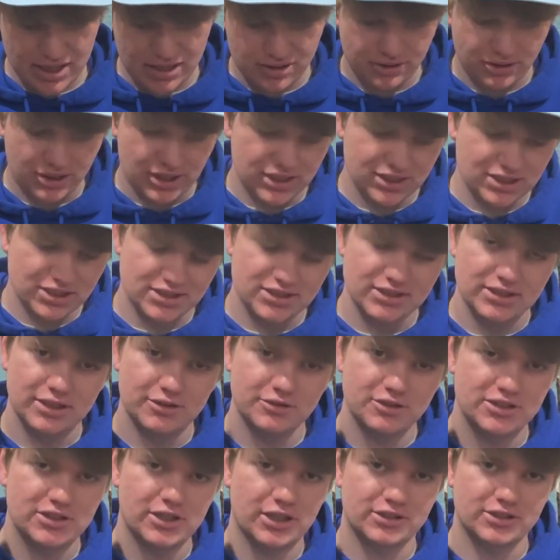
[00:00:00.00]
I don't know. I would
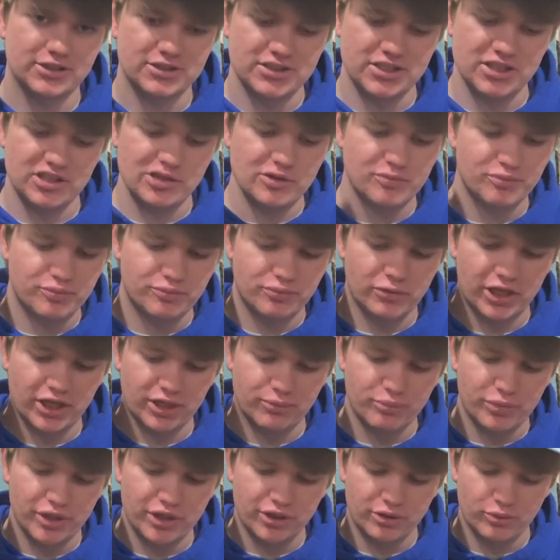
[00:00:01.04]
just like to see
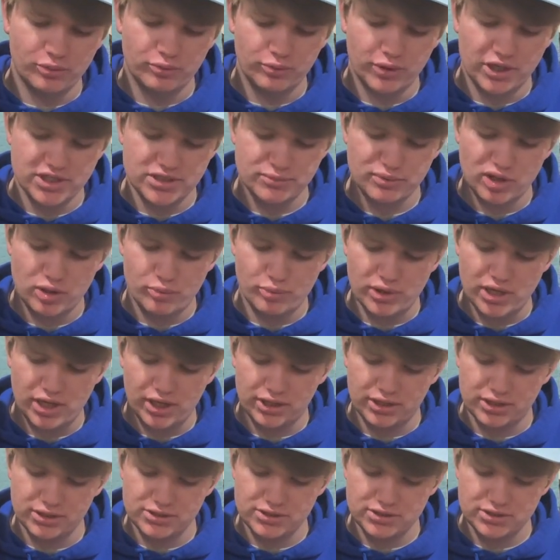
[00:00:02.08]
like bigger waist belt
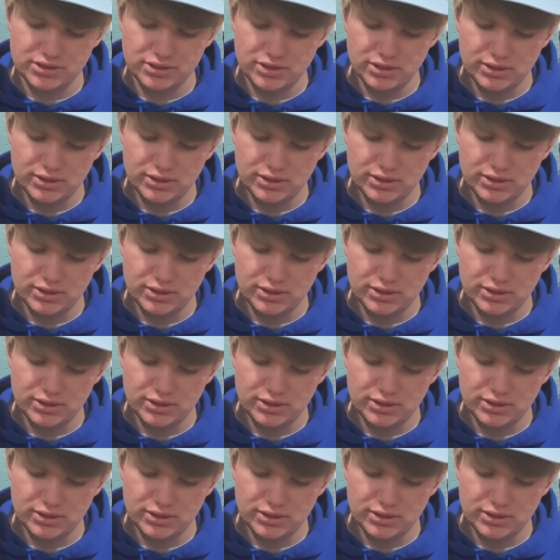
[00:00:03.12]
pockets.